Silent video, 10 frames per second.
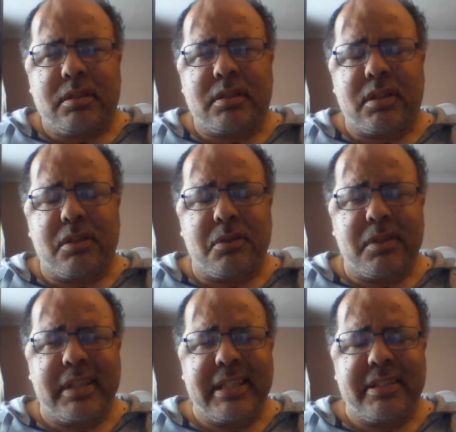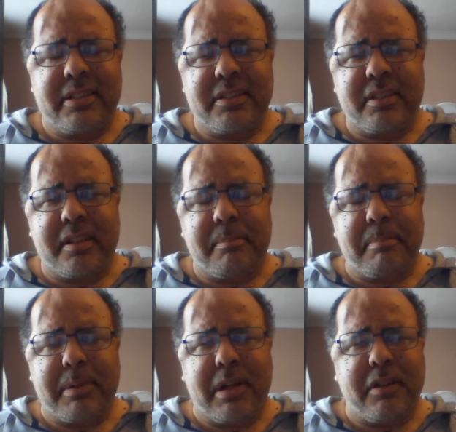So this is
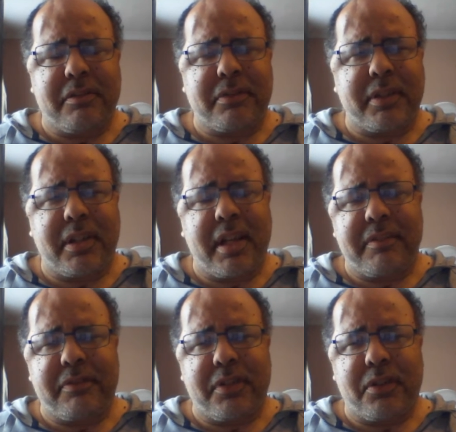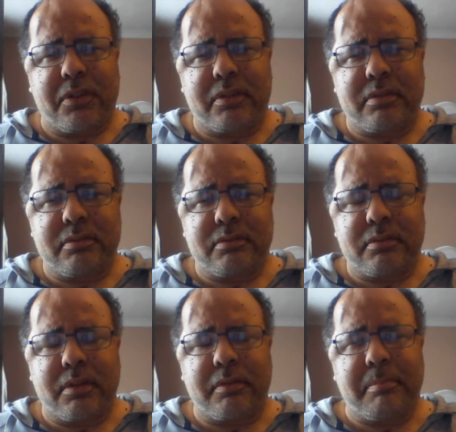part of a life log
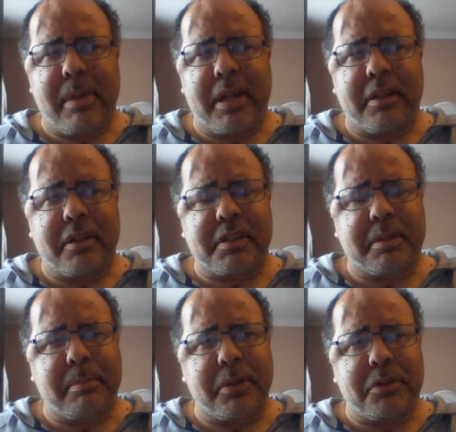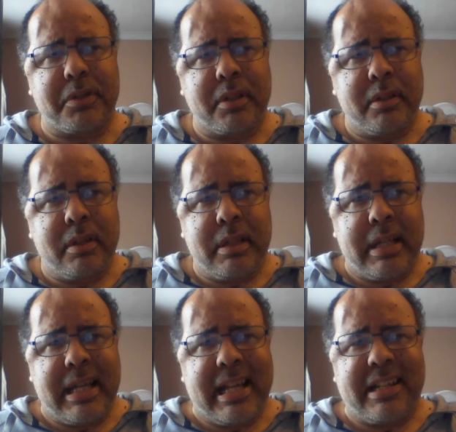of mine, I suppose,
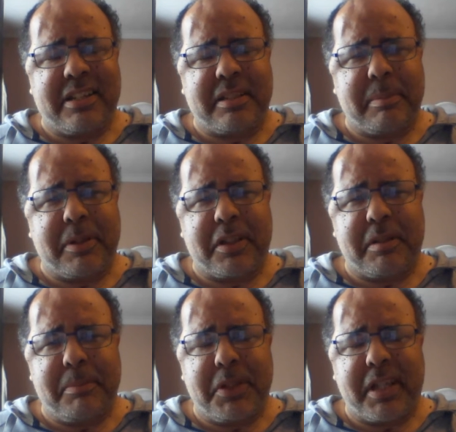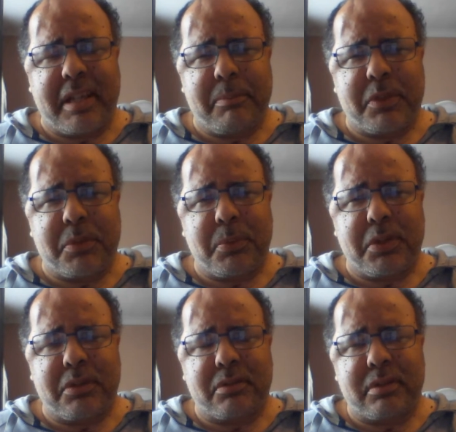and it's about communicating with the
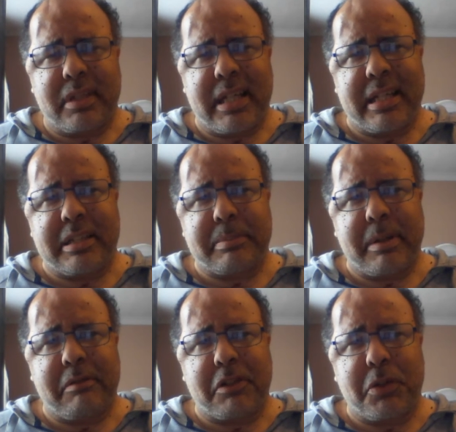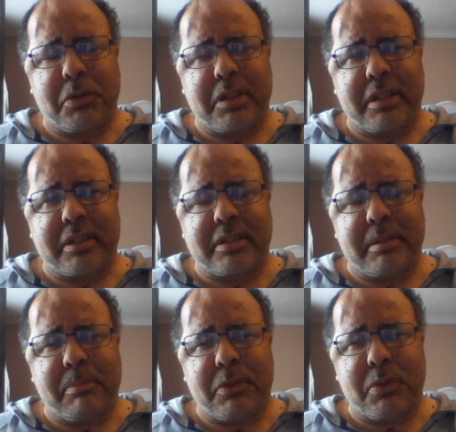world, and it's about recording
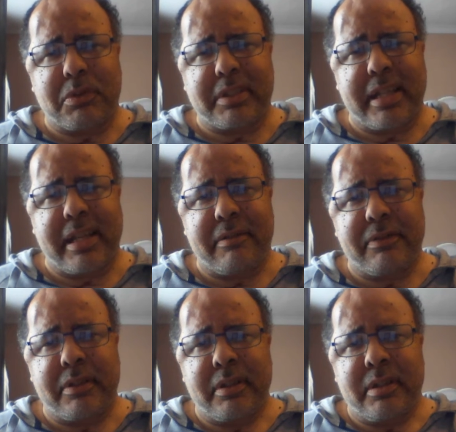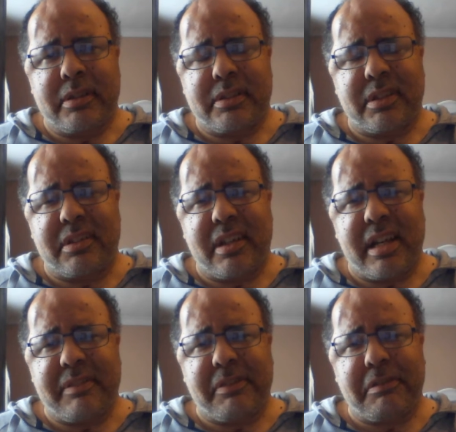some thoughts I have so that
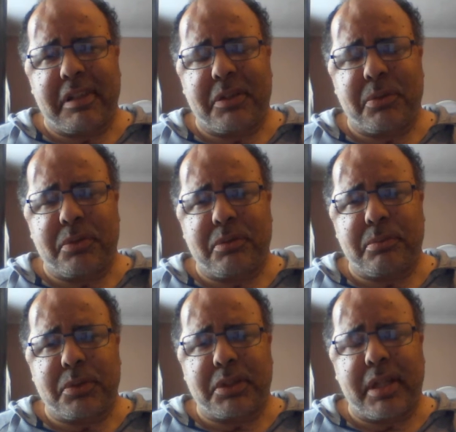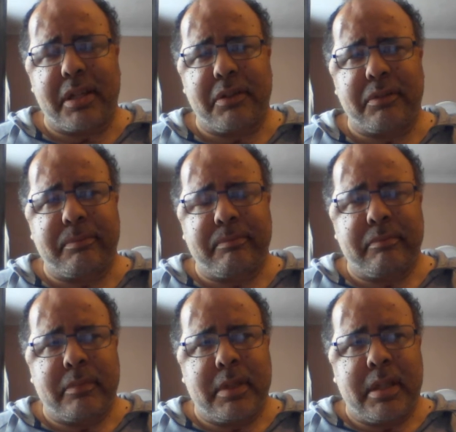I have a record of what's going on
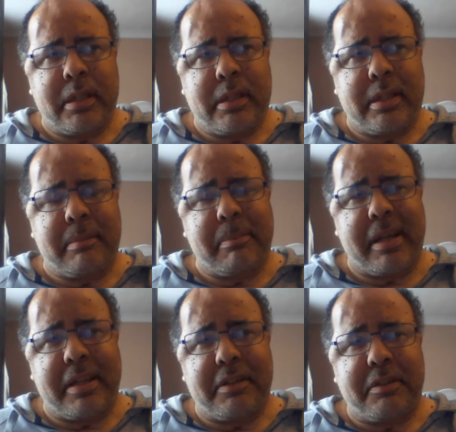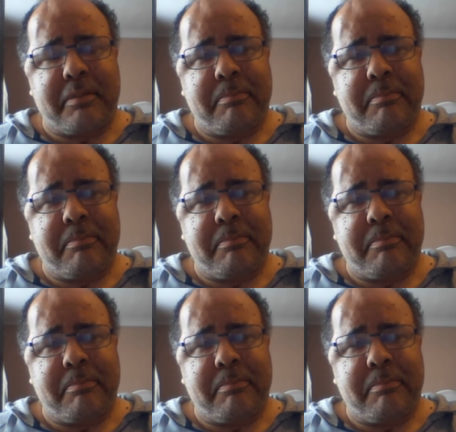in my head.